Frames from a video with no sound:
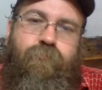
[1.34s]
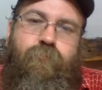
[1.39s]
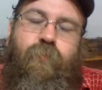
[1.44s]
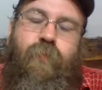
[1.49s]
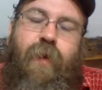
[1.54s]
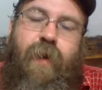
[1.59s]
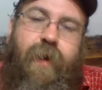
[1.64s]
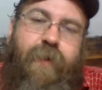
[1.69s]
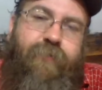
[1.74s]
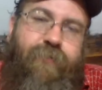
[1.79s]

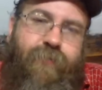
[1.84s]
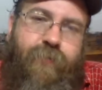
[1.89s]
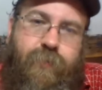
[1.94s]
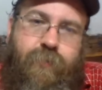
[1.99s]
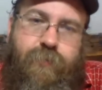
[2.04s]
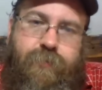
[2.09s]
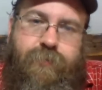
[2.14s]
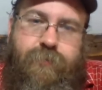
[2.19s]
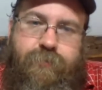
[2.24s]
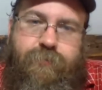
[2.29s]
Hi
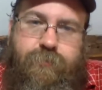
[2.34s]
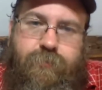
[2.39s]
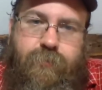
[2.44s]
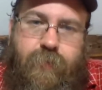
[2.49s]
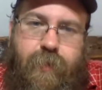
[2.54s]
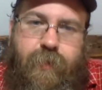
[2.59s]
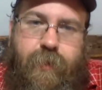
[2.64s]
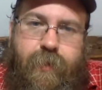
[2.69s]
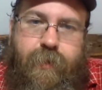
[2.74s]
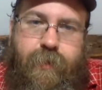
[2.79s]
folks,
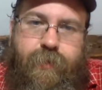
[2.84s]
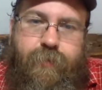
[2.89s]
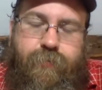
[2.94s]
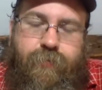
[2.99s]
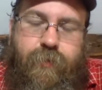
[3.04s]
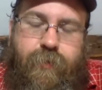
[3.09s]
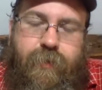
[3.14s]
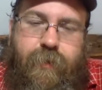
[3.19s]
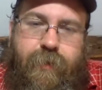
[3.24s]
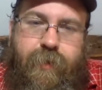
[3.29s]
your
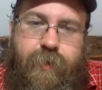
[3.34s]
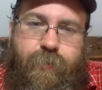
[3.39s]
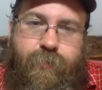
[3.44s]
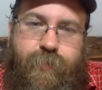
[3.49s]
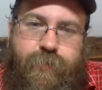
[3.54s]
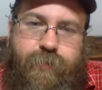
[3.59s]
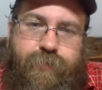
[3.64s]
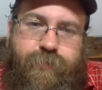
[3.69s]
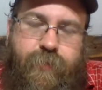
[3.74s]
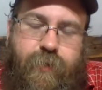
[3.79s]
friendly
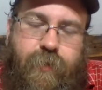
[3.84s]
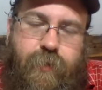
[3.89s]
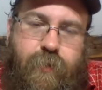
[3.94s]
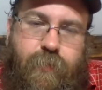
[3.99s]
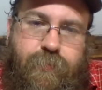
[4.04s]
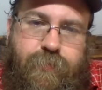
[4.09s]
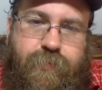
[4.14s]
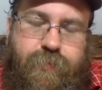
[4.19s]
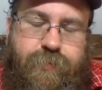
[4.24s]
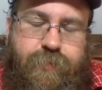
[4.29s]
neighborhood
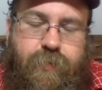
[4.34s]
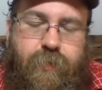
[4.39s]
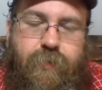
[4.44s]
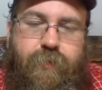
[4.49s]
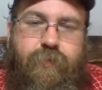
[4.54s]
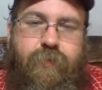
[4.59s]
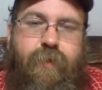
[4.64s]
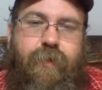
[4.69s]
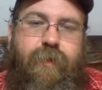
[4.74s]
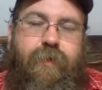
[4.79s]
firearms
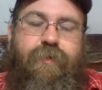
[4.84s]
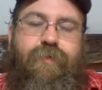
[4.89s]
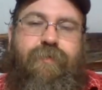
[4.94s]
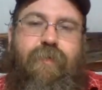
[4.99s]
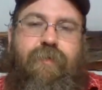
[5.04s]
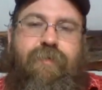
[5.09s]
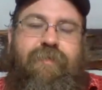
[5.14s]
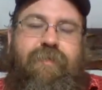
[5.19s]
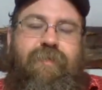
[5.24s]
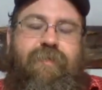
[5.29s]
instructor again,
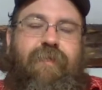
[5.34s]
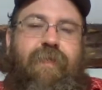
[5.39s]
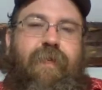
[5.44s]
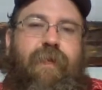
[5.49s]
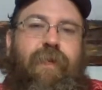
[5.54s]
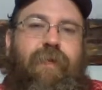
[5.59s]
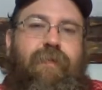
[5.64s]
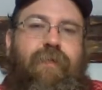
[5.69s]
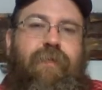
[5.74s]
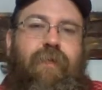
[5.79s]
Justin
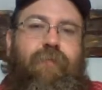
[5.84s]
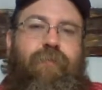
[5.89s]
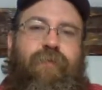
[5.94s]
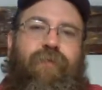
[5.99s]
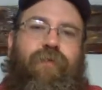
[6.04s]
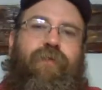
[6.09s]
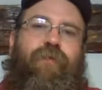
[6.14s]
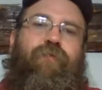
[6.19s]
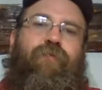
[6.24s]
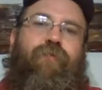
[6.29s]
Skeens, coming
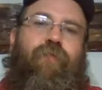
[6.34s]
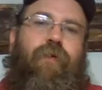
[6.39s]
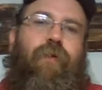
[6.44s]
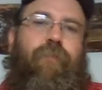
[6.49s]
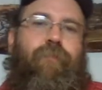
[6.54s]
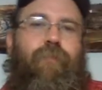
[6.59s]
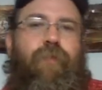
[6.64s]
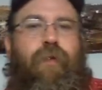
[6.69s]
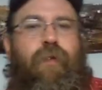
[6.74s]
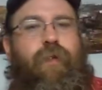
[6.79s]
to you
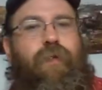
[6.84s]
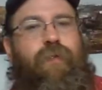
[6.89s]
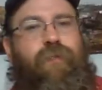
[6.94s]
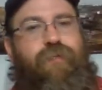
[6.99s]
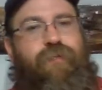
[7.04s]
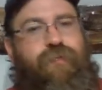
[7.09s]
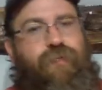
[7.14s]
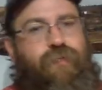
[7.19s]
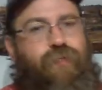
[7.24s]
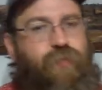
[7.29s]
from
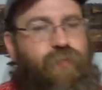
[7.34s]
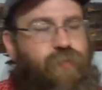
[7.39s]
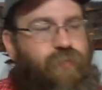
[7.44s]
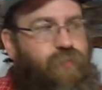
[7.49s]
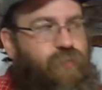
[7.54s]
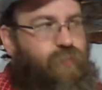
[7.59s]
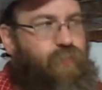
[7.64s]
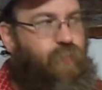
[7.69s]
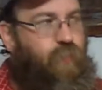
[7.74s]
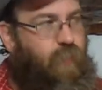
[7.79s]

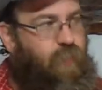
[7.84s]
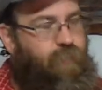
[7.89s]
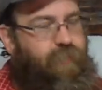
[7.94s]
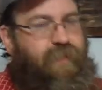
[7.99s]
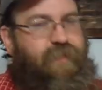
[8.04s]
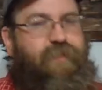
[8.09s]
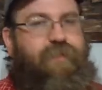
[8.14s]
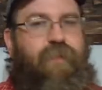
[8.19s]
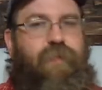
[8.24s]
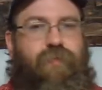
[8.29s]

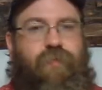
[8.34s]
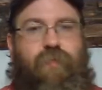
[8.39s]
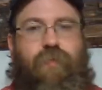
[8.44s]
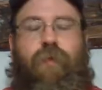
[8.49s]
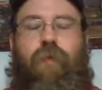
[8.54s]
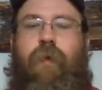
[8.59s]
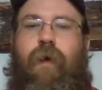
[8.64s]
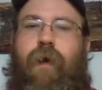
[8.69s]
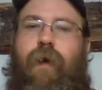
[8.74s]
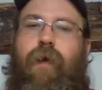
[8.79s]
stormy
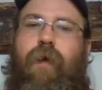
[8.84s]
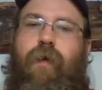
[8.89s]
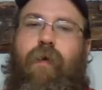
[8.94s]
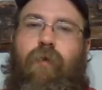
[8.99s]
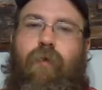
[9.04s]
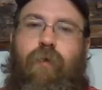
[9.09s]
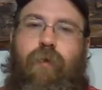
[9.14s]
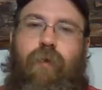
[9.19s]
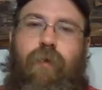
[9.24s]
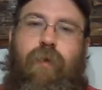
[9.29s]
central
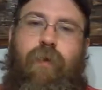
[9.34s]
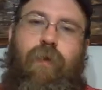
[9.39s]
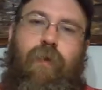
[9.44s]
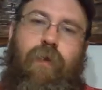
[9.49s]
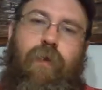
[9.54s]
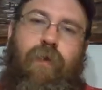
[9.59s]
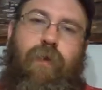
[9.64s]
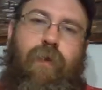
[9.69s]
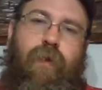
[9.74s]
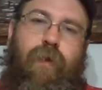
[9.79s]
Ohio.
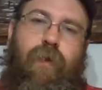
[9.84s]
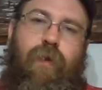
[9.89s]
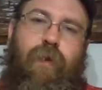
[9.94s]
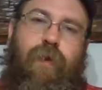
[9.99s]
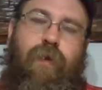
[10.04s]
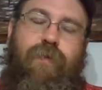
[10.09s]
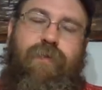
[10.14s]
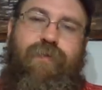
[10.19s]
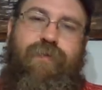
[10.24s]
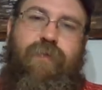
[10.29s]

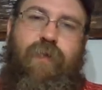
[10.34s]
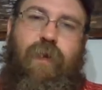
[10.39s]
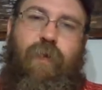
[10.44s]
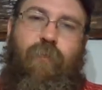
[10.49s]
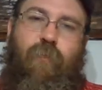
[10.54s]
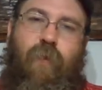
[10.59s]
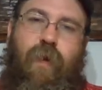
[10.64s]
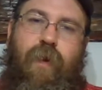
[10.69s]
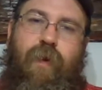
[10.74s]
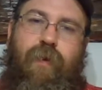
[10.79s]
I just
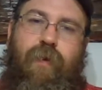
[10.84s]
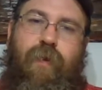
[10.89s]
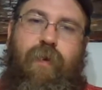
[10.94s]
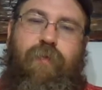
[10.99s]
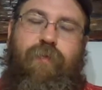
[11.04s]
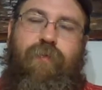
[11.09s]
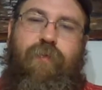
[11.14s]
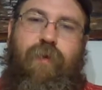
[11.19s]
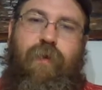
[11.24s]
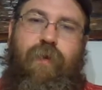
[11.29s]
got rained
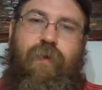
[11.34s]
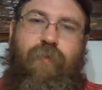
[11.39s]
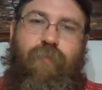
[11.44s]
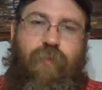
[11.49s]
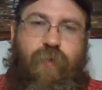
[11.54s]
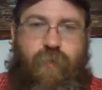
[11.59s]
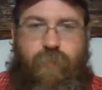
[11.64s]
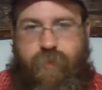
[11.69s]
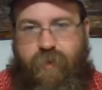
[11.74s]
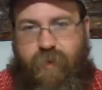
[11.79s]
out trying to
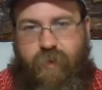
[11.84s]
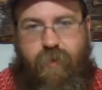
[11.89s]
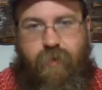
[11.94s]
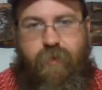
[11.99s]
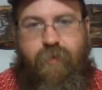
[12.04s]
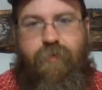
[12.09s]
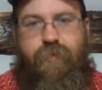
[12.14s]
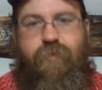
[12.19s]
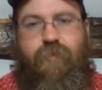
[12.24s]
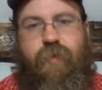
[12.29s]
mow my
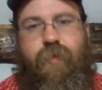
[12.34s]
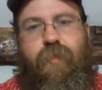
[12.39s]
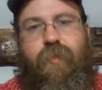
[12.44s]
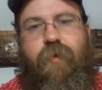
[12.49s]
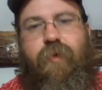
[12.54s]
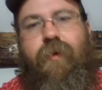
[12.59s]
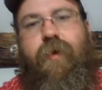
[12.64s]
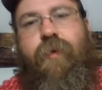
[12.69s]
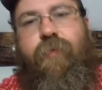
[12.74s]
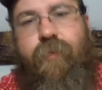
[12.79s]
yard, so I
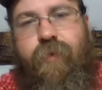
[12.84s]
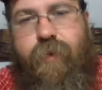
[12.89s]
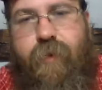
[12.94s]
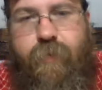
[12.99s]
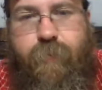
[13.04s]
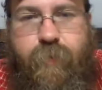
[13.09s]
thought I would come